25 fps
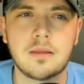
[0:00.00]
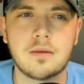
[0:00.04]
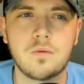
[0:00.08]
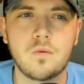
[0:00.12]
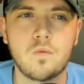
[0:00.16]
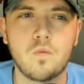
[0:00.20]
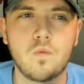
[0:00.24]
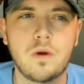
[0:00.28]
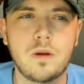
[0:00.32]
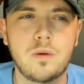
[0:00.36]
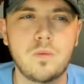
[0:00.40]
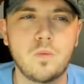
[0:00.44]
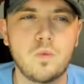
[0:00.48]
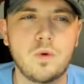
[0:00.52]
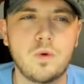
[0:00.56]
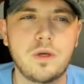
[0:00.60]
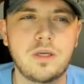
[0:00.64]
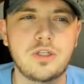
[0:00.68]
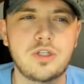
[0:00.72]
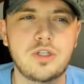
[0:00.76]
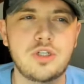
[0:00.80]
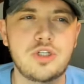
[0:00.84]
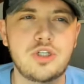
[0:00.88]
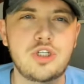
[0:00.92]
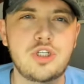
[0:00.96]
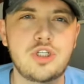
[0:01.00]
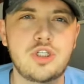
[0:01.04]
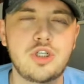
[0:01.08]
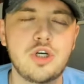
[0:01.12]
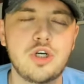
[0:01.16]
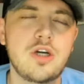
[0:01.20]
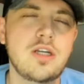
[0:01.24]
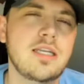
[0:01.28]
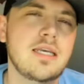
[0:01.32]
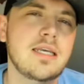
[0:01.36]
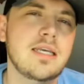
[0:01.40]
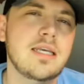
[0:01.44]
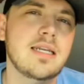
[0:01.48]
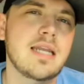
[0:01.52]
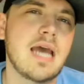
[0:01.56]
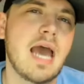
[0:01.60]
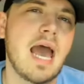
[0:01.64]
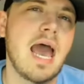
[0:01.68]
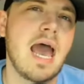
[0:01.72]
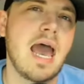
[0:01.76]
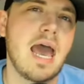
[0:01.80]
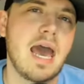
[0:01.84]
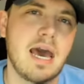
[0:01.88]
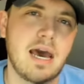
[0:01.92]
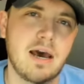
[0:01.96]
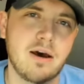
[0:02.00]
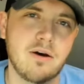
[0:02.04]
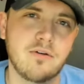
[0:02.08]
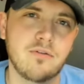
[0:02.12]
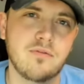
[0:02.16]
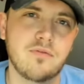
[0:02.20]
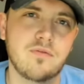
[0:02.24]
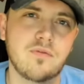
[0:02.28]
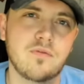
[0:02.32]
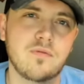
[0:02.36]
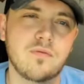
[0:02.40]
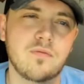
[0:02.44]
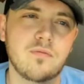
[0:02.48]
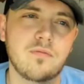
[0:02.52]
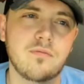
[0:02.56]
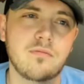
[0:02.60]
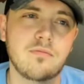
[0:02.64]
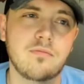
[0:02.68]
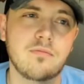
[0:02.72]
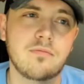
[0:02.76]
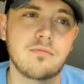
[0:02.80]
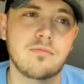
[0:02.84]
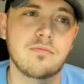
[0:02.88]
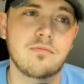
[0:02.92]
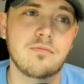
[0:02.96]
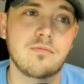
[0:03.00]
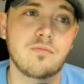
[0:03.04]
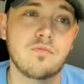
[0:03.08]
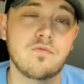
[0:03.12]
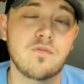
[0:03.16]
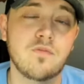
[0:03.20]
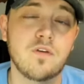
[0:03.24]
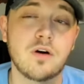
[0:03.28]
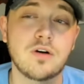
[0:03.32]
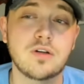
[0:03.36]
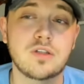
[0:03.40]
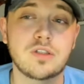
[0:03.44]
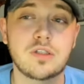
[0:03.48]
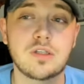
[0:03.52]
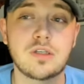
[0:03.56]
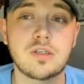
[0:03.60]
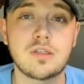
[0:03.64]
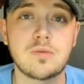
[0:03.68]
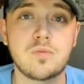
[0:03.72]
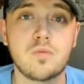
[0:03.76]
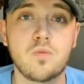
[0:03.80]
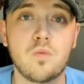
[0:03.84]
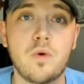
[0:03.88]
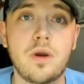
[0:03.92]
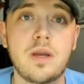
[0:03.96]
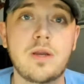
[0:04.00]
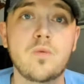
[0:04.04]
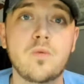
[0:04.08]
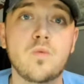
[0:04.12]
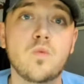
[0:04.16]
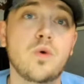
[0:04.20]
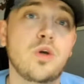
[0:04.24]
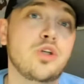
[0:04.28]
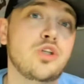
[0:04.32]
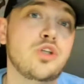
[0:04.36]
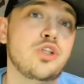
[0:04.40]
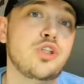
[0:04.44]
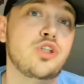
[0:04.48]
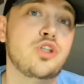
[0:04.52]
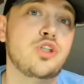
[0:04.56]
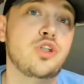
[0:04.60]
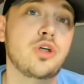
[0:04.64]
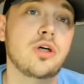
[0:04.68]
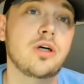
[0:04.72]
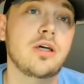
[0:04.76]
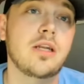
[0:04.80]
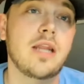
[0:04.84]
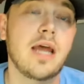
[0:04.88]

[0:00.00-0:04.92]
when we shouldn't have versus when we should